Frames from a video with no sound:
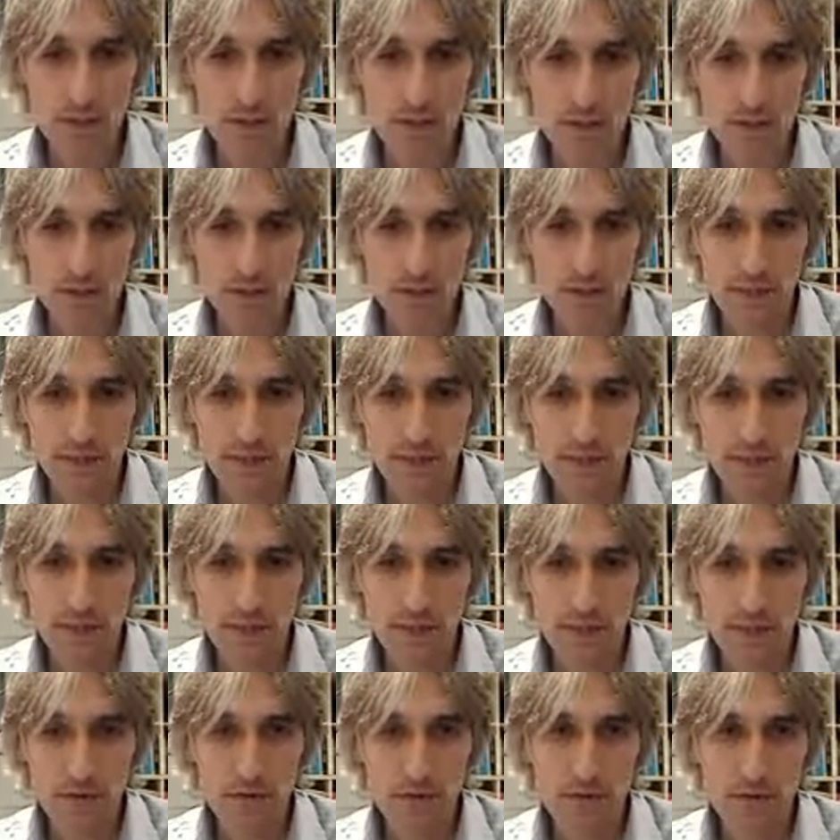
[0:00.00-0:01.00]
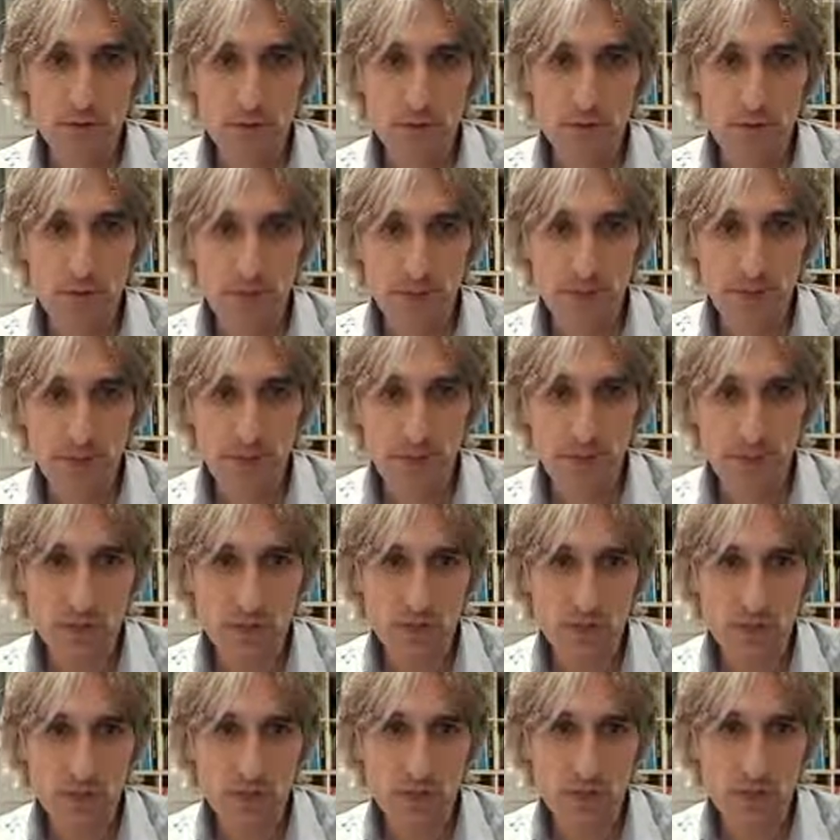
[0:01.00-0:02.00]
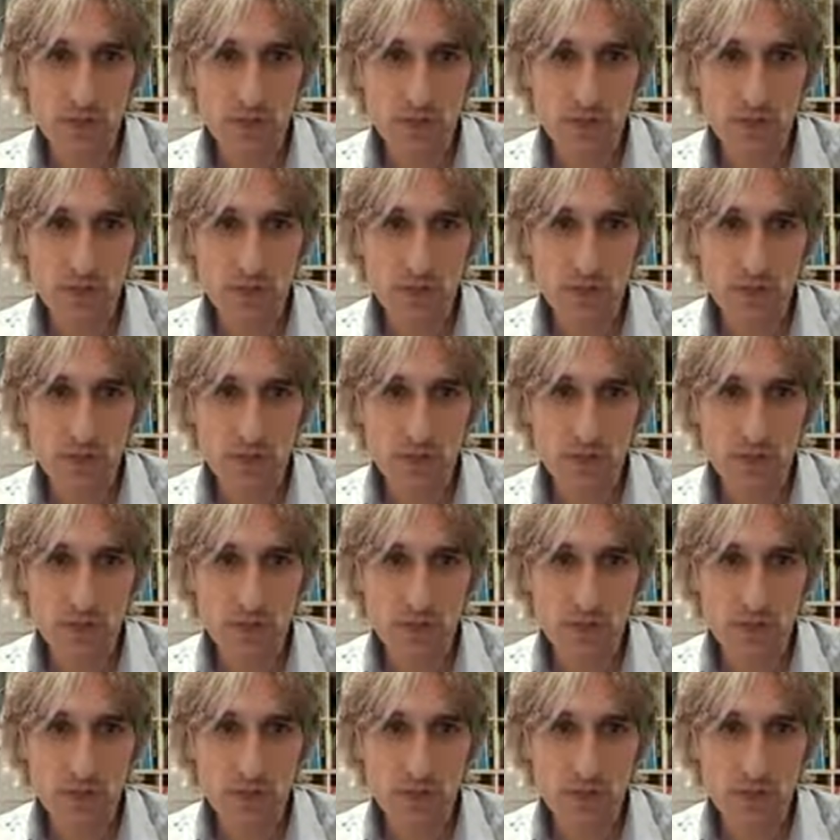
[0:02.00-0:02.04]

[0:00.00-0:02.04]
Now, this knight